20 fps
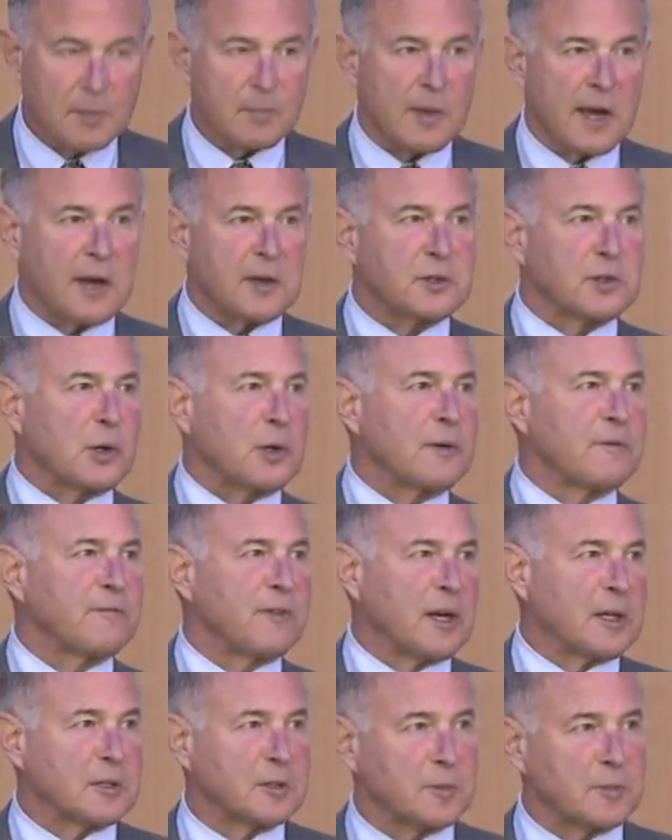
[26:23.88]
Madisonian
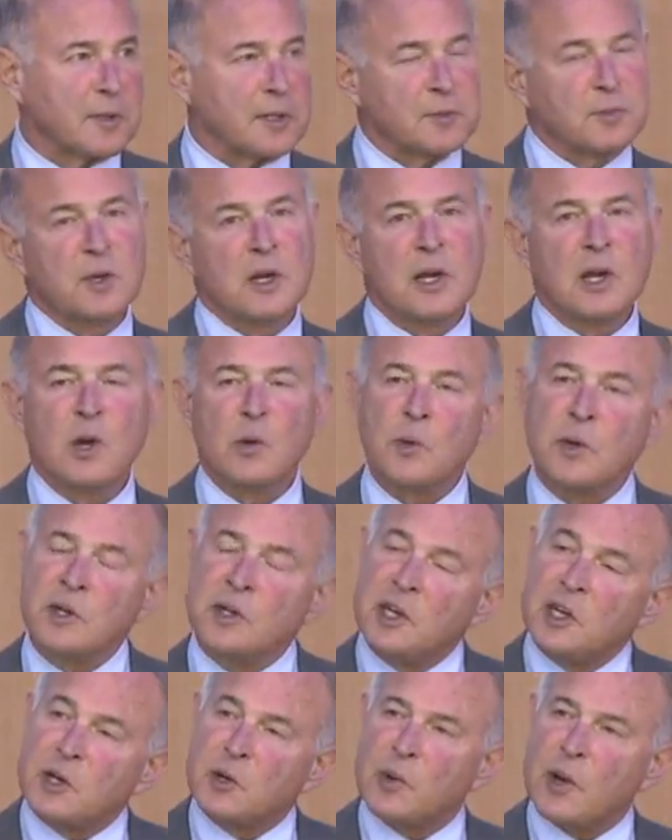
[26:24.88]
federalism means we
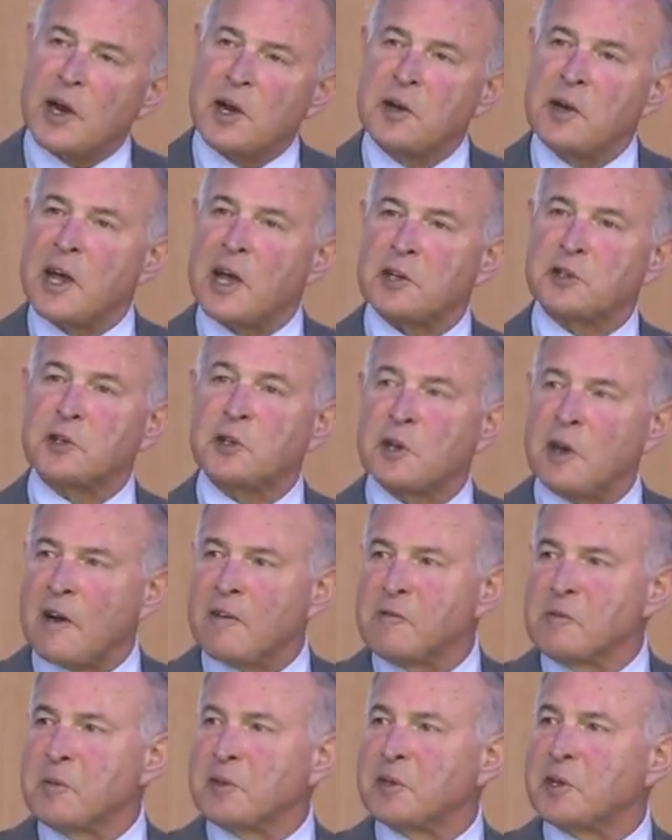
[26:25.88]
need to create a national
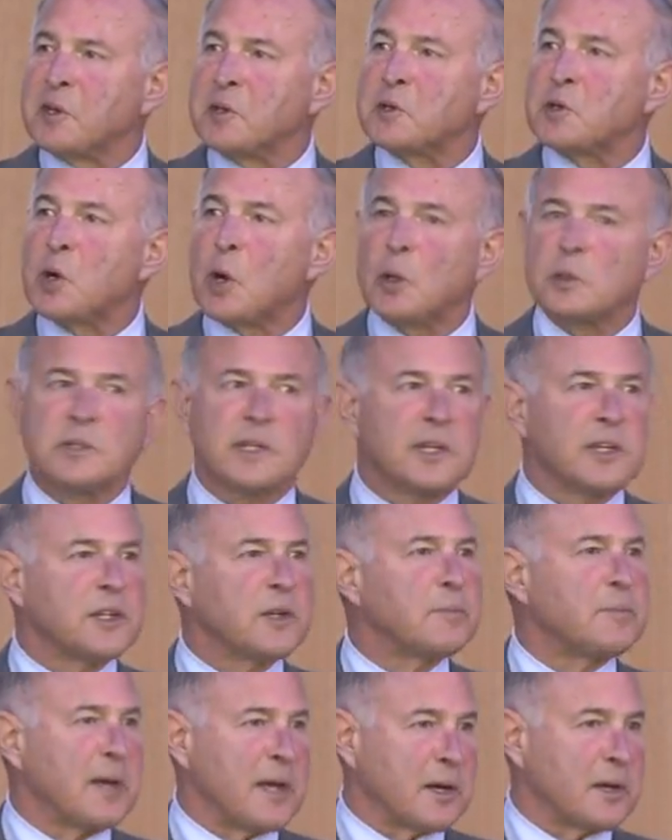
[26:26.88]
government that is wholly
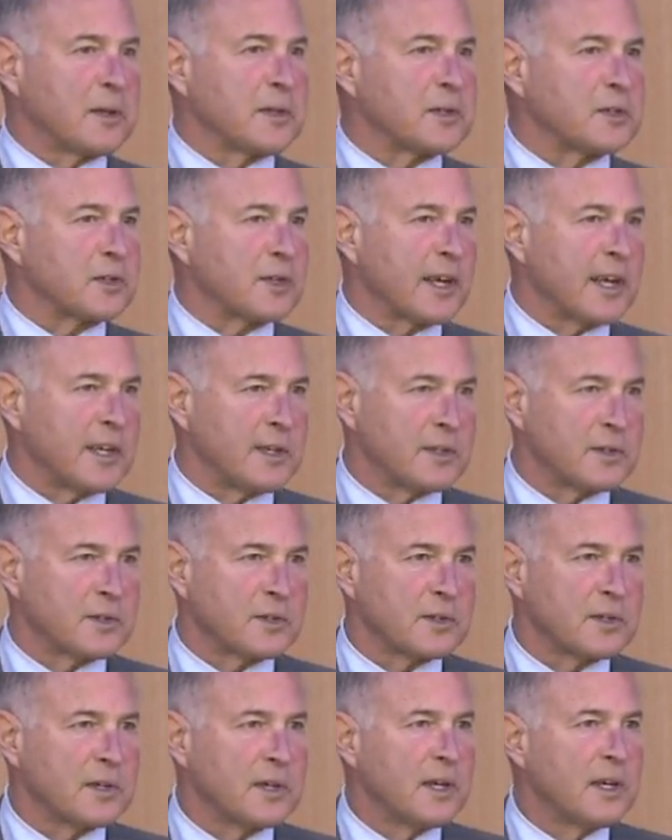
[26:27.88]
independent of the states,
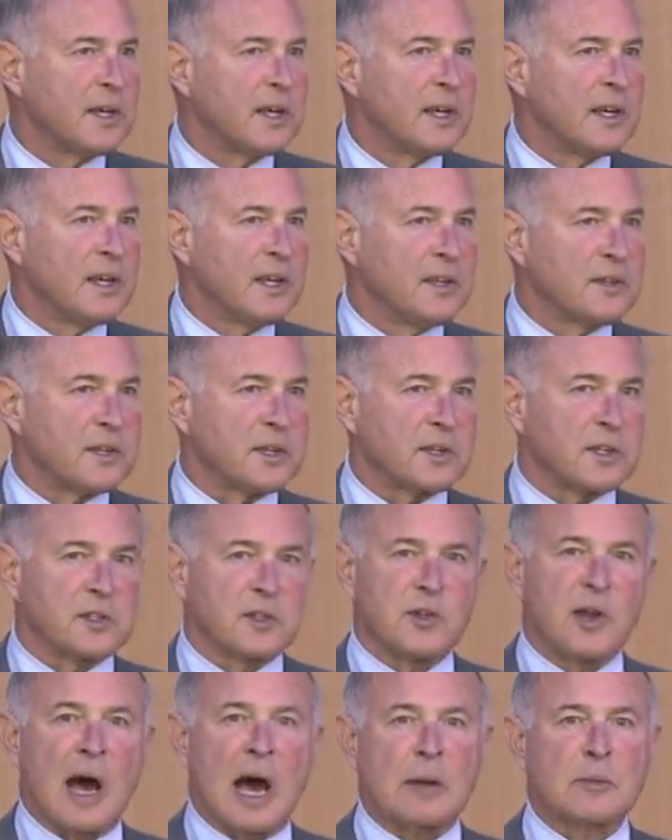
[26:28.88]
that
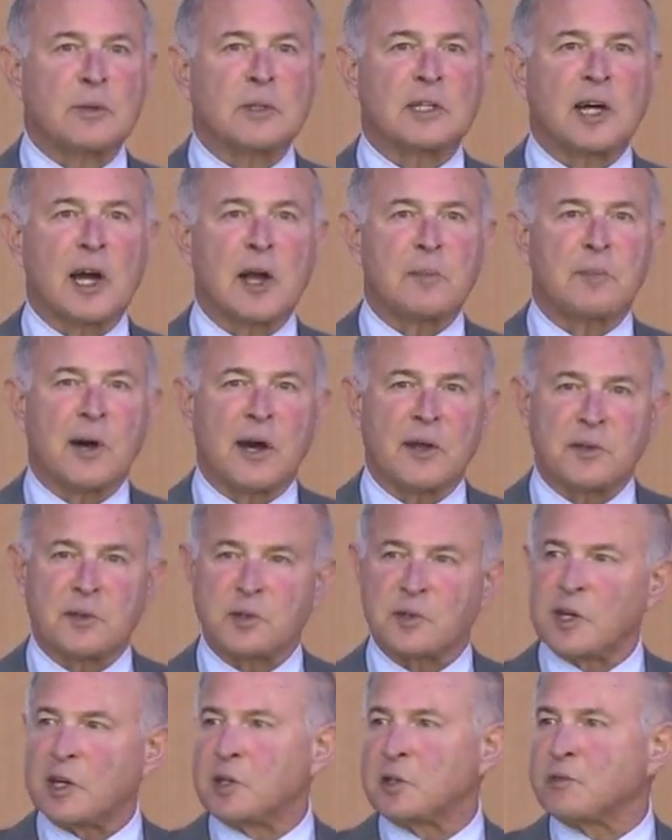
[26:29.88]
does not rely upon the
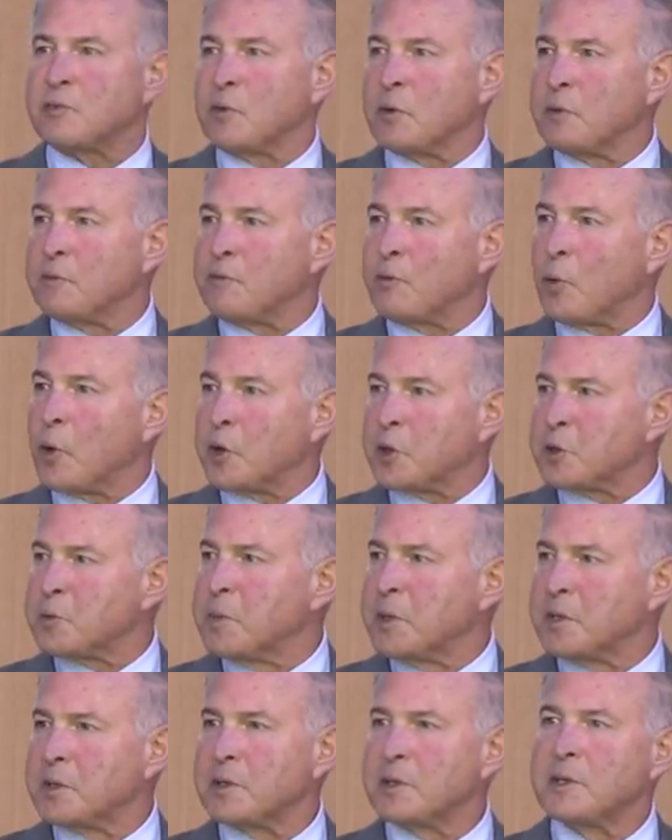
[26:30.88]
states for
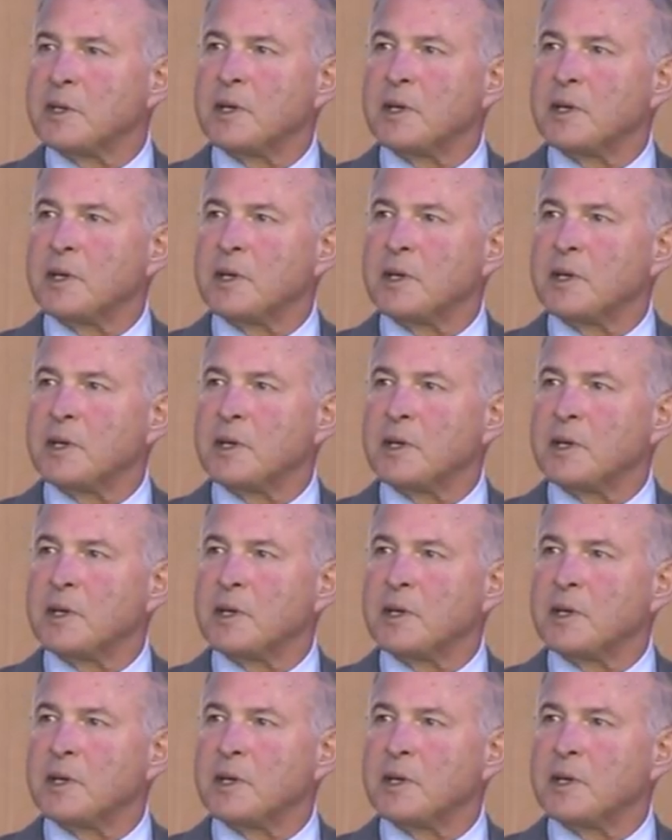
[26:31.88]
enforcement.